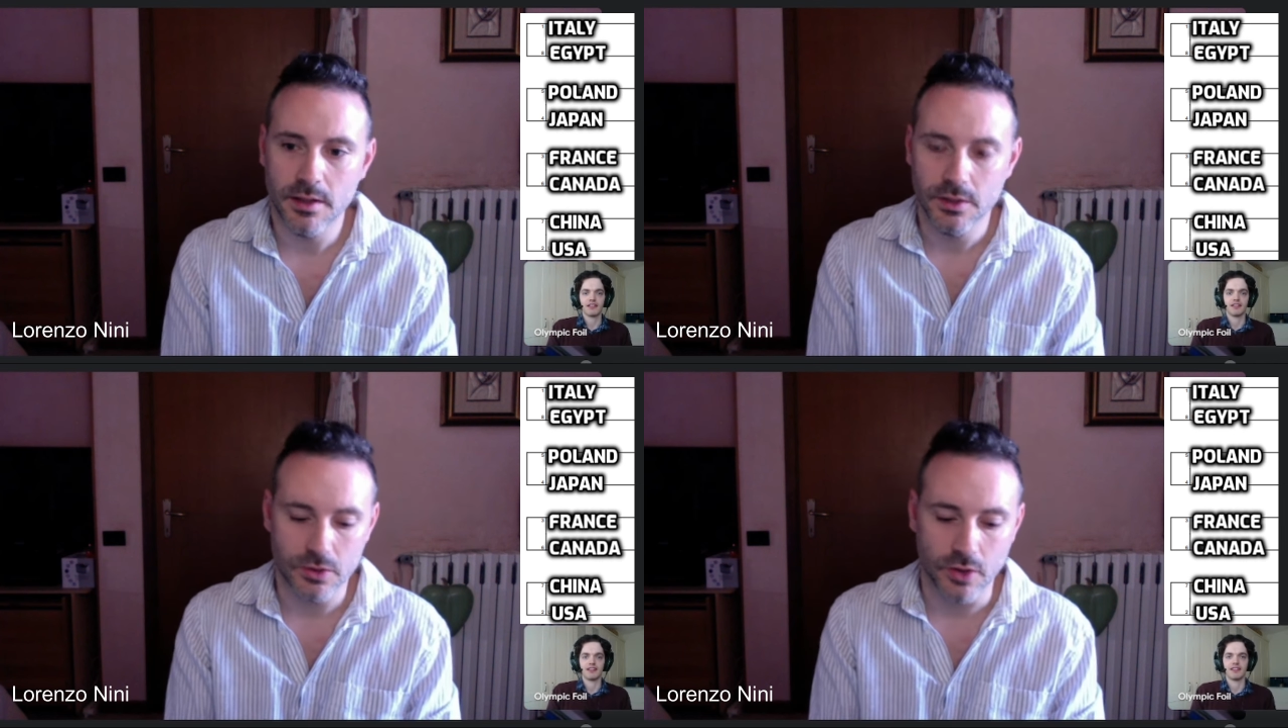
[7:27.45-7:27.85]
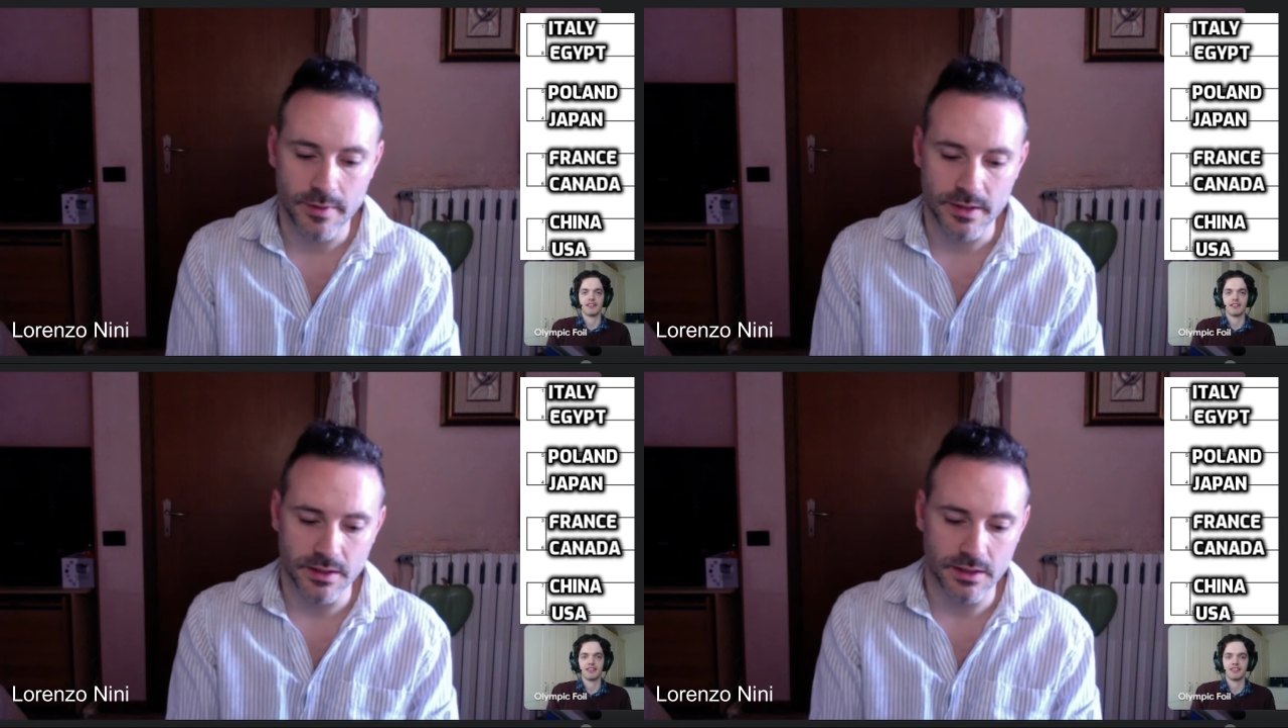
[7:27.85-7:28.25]
So I
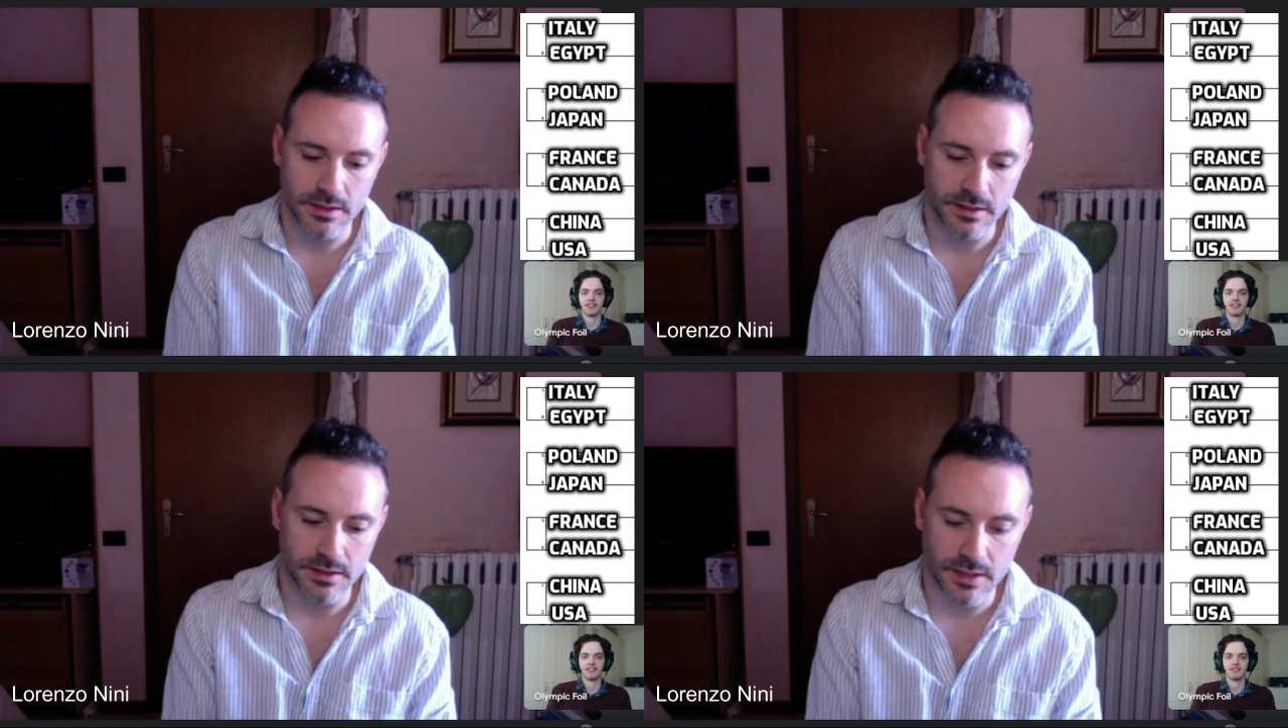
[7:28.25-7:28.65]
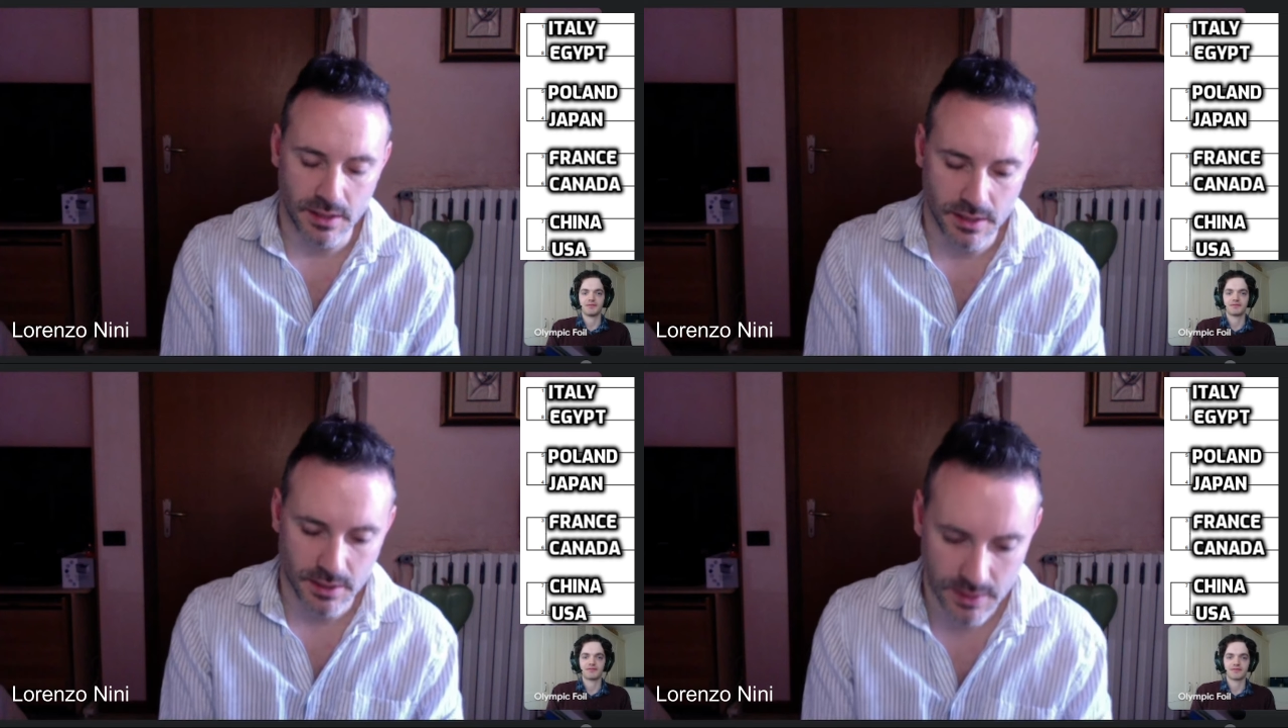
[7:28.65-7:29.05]
mean, it's
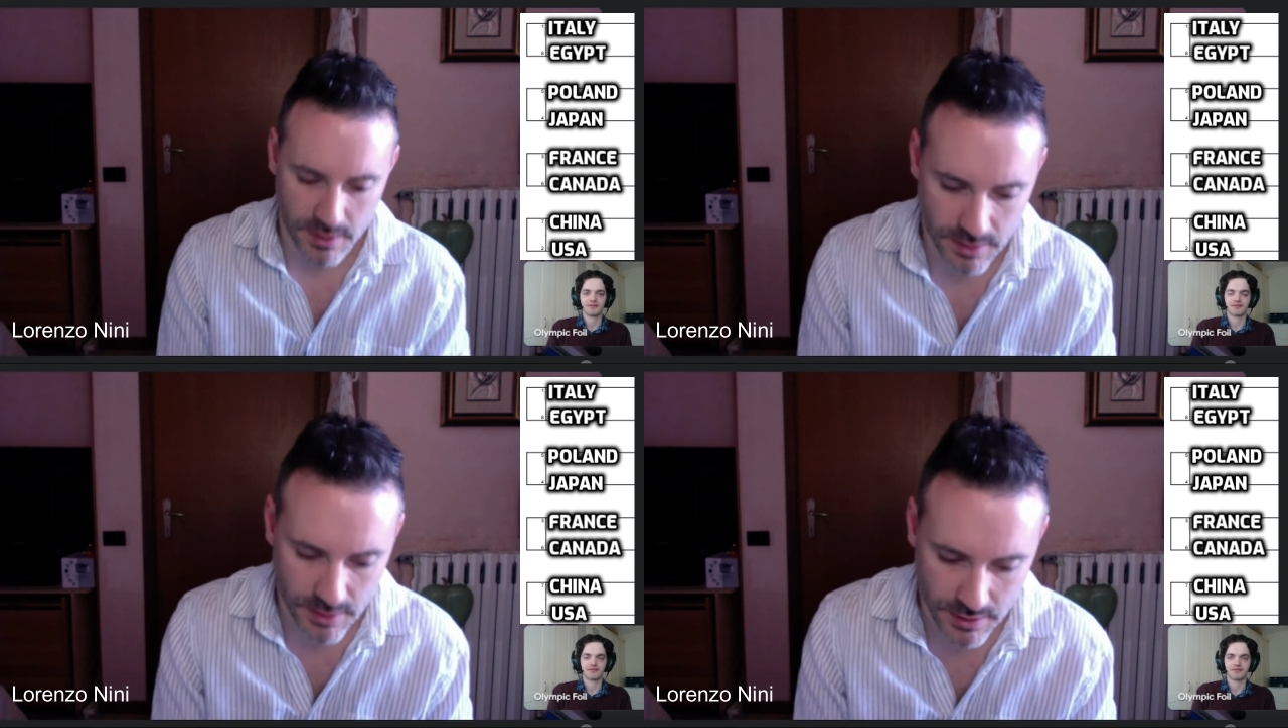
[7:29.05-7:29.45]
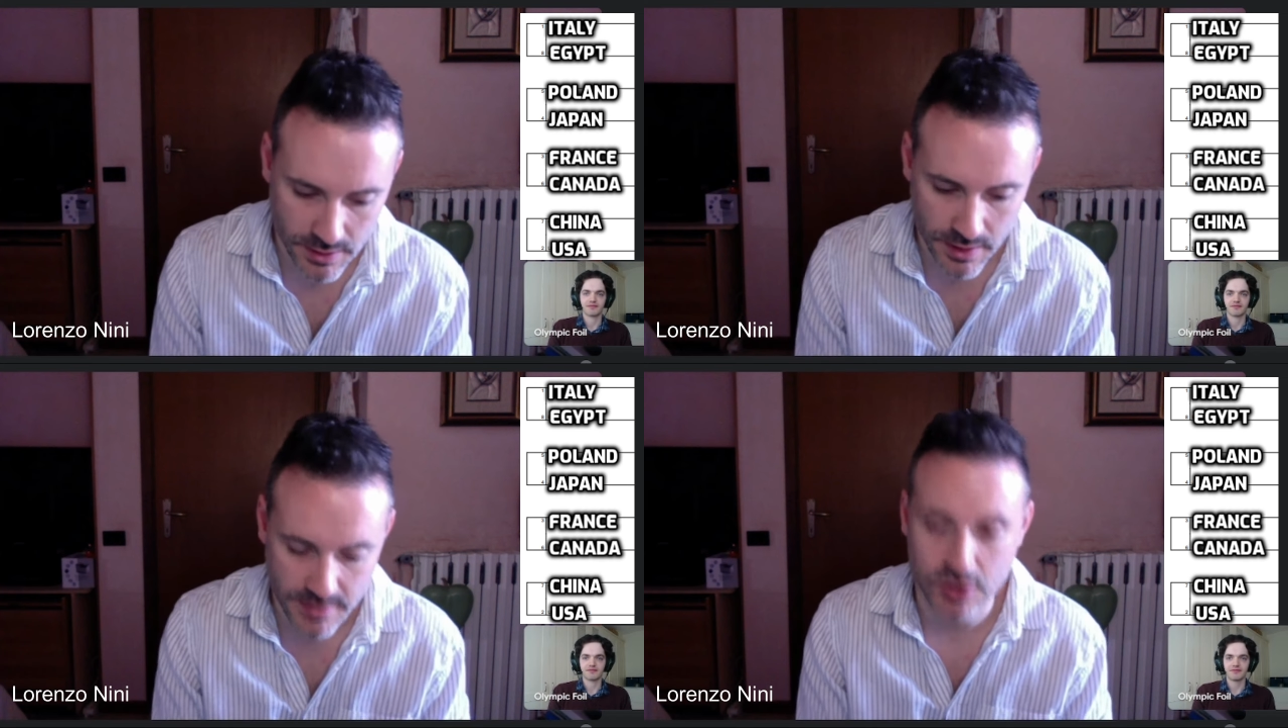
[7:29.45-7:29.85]

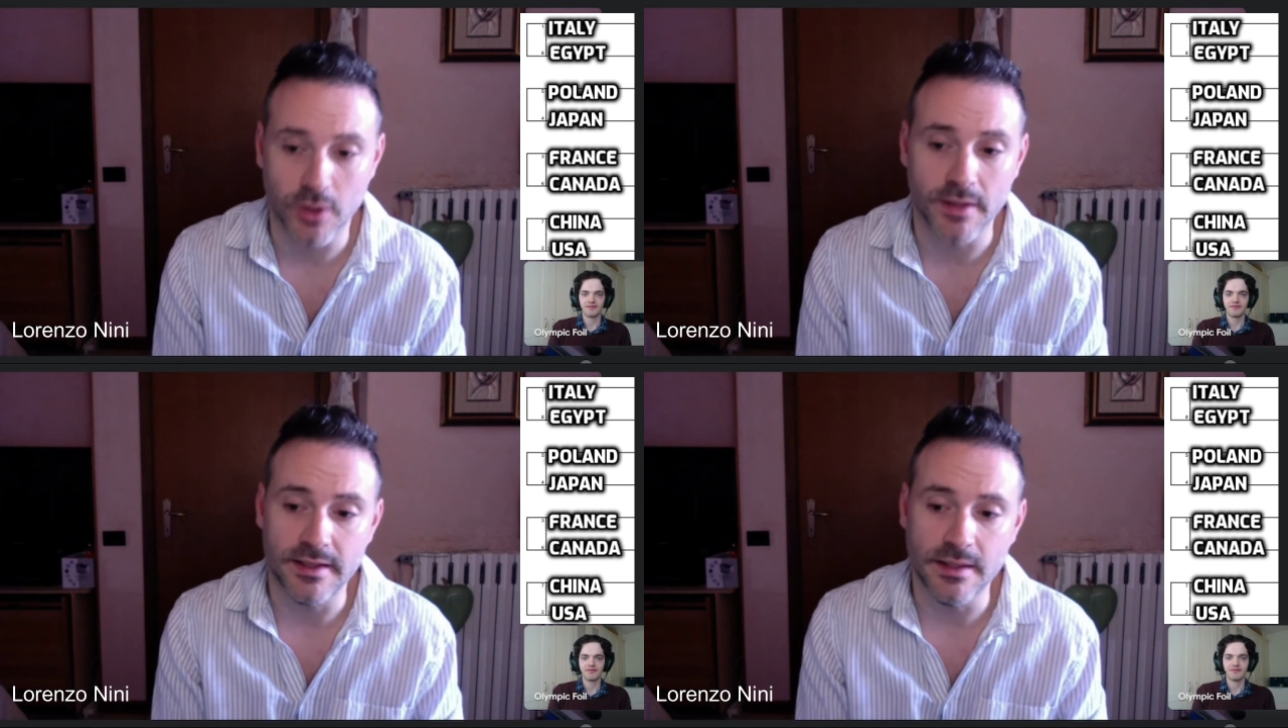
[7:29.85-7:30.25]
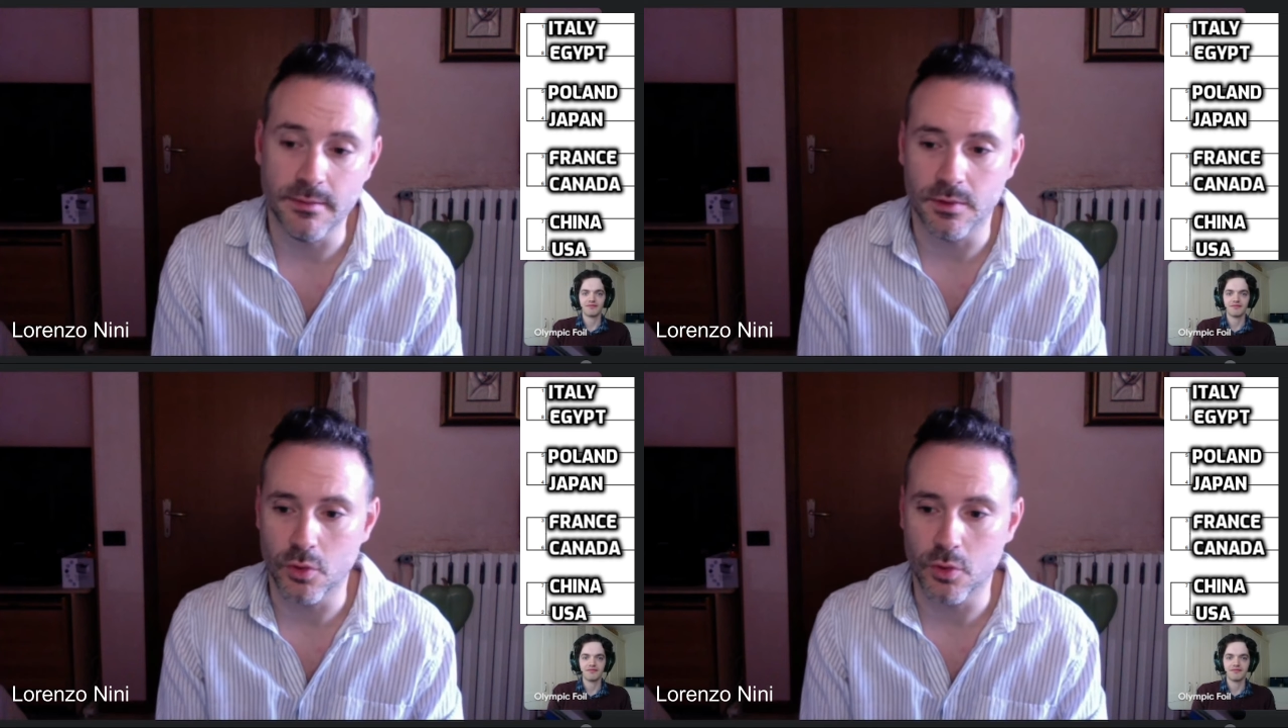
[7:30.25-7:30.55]
a solid team.